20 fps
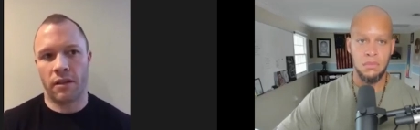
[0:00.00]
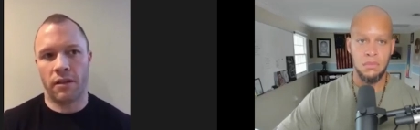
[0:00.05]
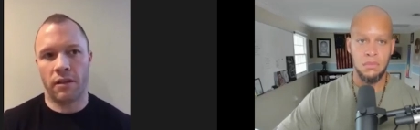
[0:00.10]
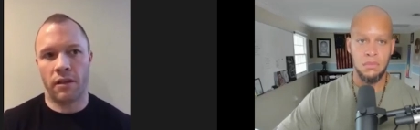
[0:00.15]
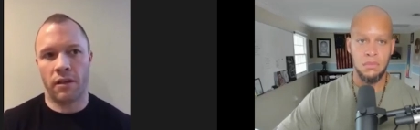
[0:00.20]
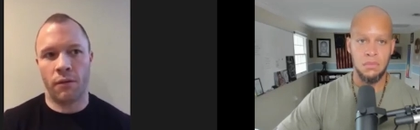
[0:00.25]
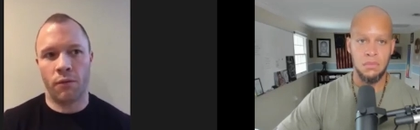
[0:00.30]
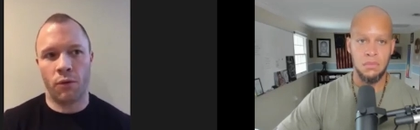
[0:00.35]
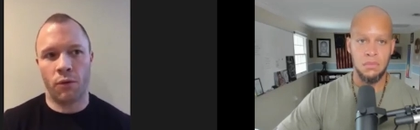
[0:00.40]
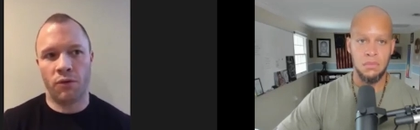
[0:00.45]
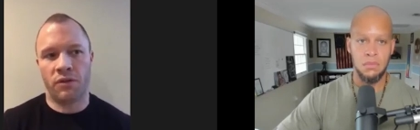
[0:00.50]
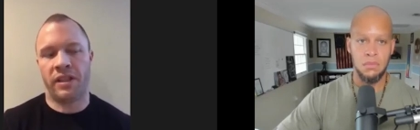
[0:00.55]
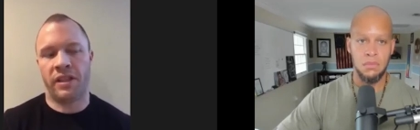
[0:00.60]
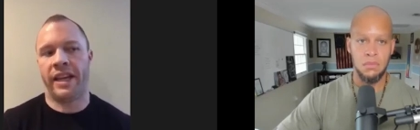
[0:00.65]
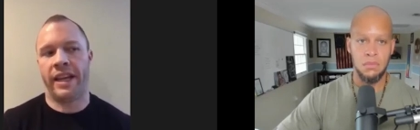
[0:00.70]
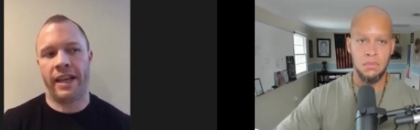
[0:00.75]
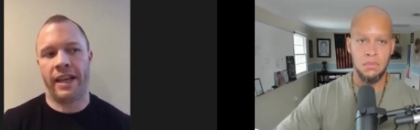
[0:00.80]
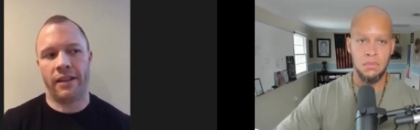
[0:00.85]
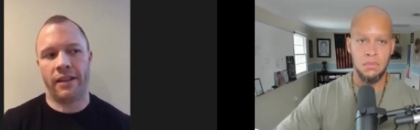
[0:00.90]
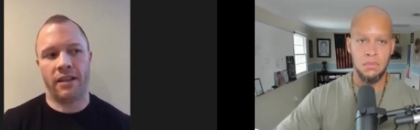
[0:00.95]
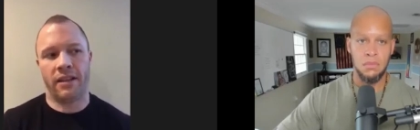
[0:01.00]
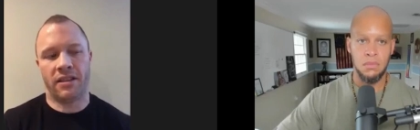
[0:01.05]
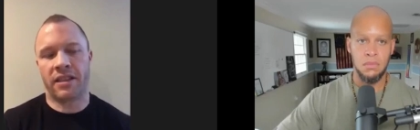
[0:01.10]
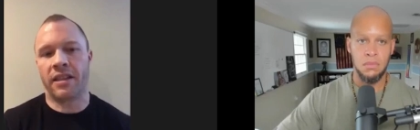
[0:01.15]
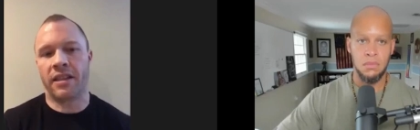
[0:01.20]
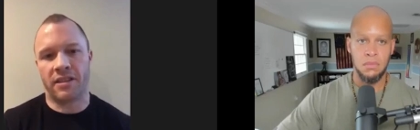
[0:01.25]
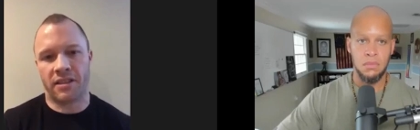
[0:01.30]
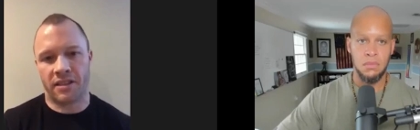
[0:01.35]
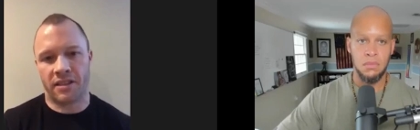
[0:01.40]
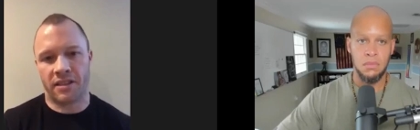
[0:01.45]
Speaker 1: a routine that's
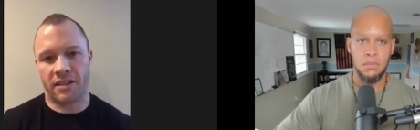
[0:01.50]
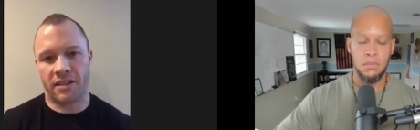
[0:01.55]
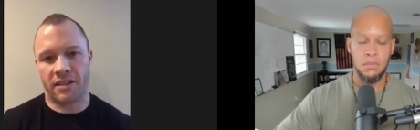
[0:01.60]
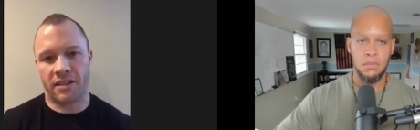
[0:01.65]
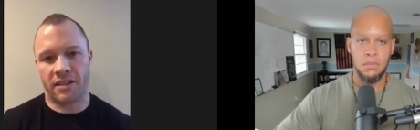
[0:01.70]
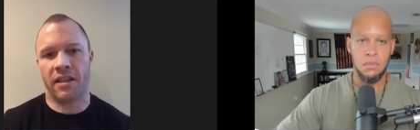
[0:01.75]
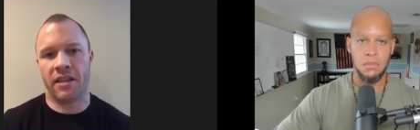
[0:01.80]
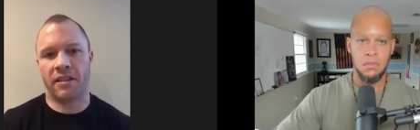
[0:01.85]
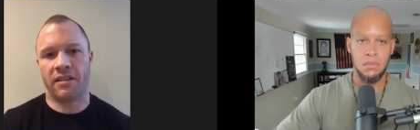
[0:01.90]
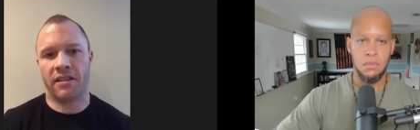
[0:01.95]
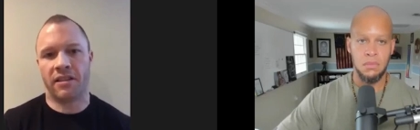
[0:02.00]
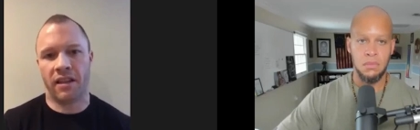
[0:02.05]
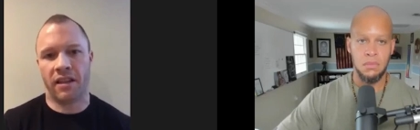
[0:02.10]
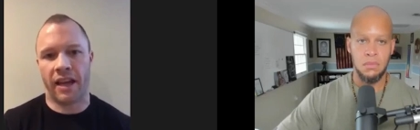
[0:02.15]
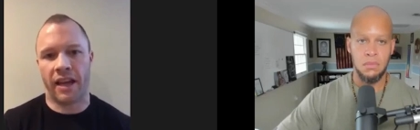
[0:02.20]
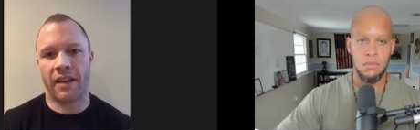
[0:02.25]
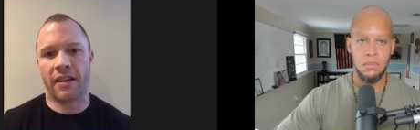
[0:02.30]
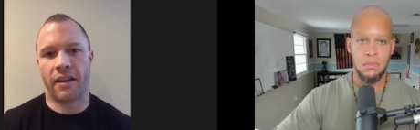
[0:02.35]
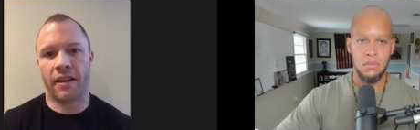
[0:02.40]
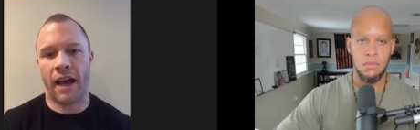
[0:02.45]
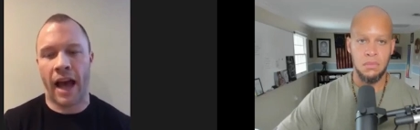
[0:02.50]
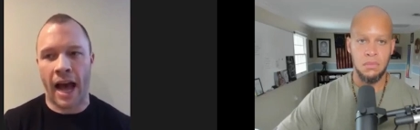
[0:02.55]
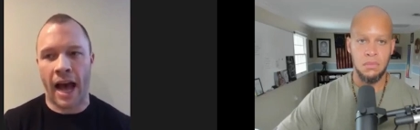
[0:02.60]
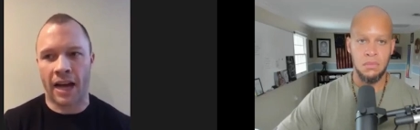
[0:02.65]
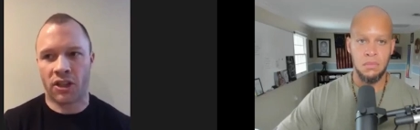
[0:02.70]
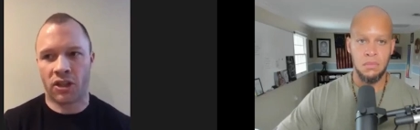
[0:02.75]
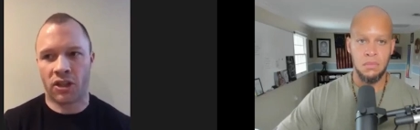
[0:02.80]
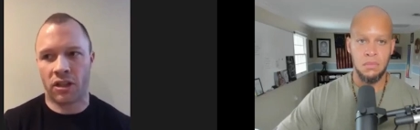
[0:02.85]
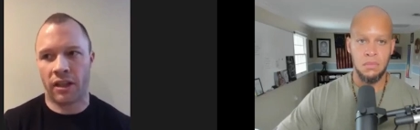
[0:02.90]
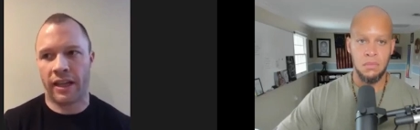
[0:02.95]
consistent to like
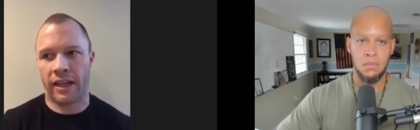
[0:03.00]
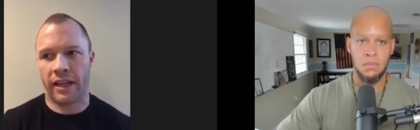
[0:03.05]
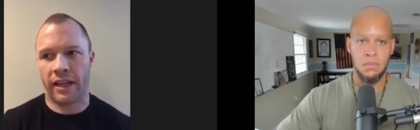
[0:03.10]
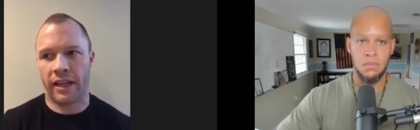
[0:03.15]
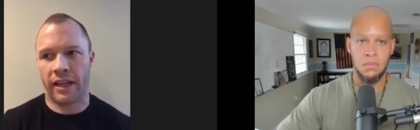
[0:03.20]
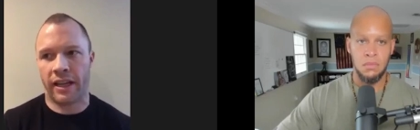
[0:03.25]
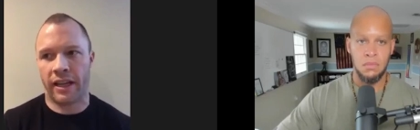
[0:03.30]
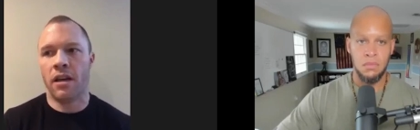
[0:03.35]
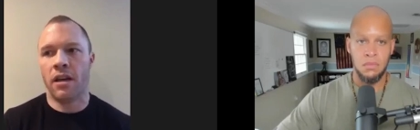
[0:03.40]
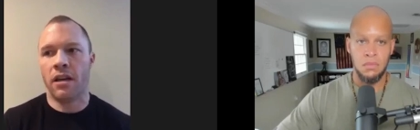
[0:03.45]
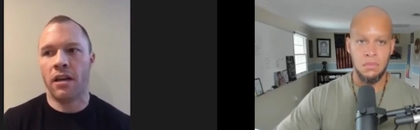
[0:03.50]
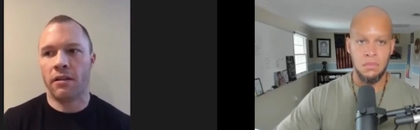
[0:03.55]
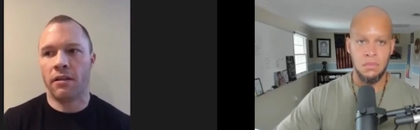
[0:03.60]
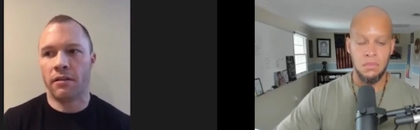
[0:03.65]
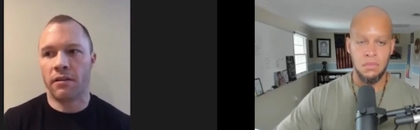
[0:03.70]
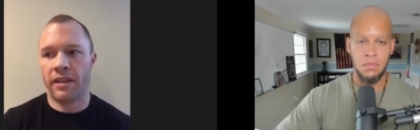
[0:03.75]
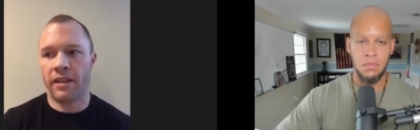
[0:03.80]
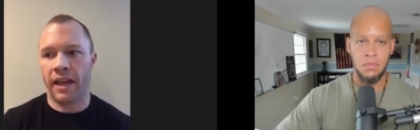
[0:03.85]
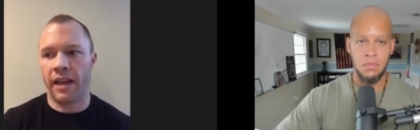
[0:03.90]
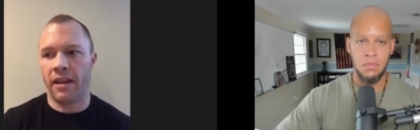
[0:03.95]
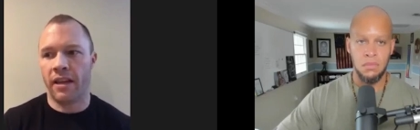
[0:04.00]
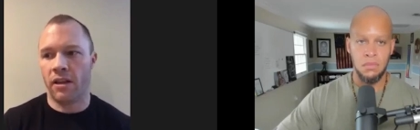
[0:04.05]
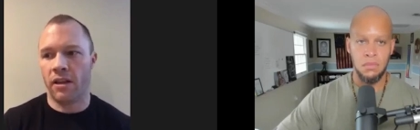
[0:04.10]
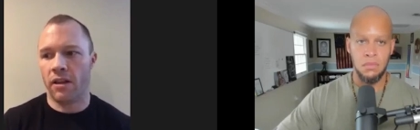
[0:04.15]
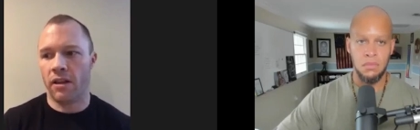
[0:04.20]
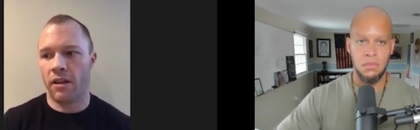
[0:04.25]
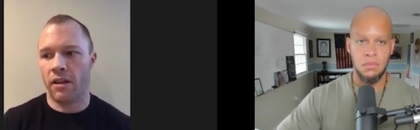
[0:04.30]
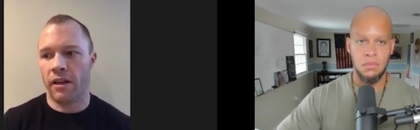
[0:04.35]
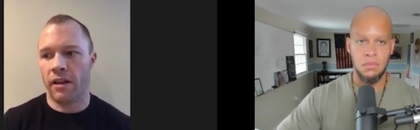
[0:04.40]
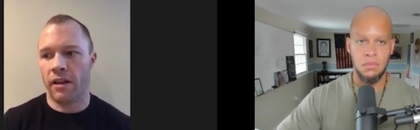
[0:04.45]
actually get
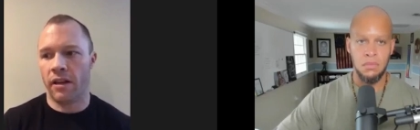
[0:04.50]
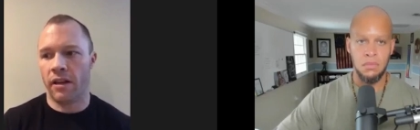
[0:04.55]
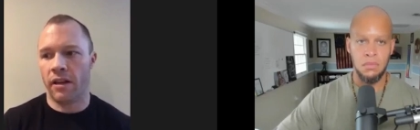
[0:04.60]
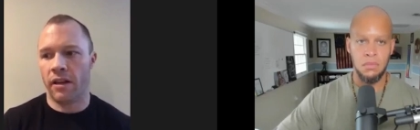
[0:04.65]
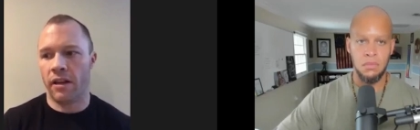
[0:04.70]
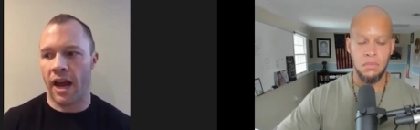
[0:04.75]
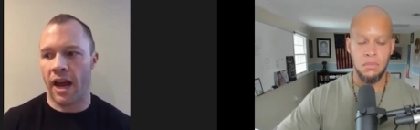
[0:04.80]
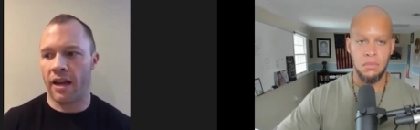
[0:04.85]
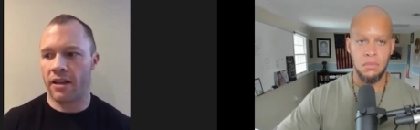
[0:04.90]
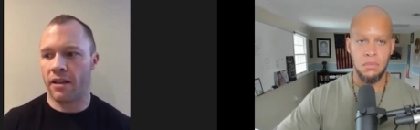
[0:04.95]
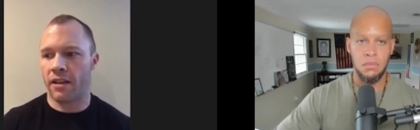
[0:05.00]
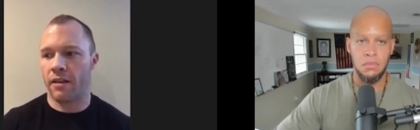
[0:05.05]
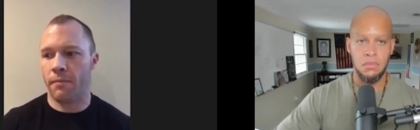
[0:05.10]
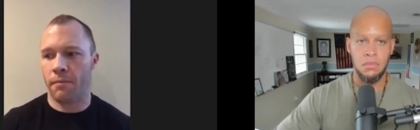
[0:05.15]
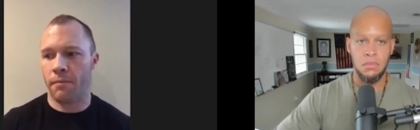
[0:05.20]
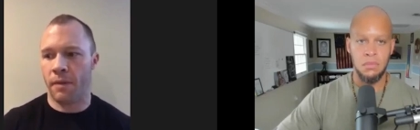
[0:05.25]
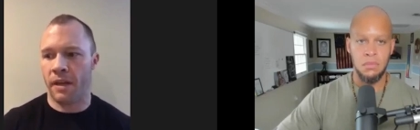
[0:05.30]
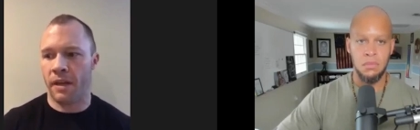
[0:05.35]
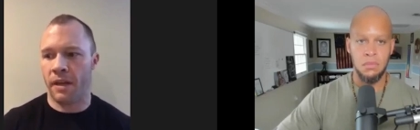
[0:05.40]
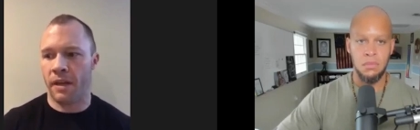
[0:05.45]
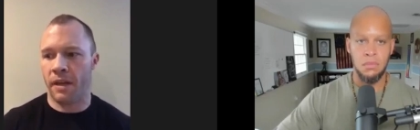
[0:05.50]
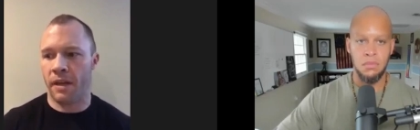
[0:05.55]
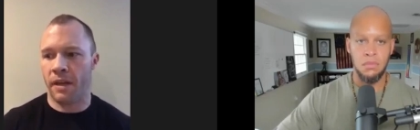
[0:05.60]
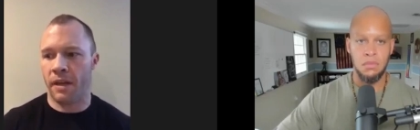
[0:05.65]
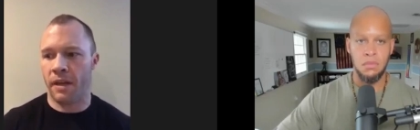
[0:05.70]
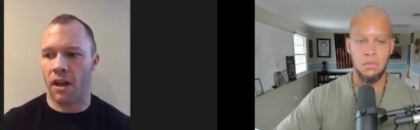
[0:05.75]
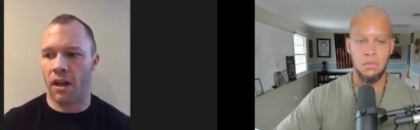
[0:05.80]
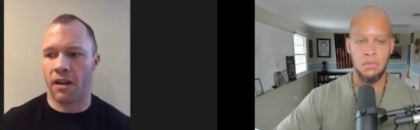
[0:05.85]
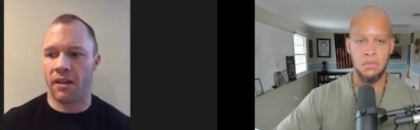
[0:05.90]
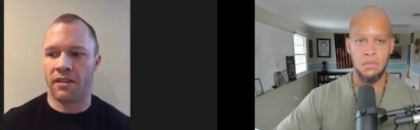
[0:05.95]
in check, because a
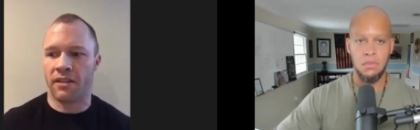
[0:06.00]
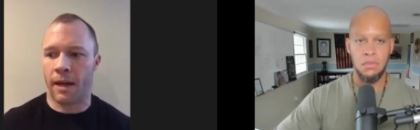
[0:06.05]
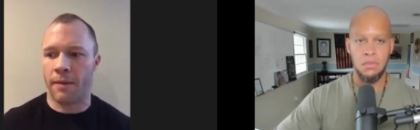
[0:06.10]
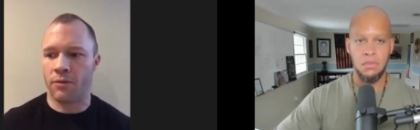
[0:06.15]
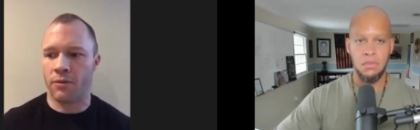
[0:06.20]
lot of times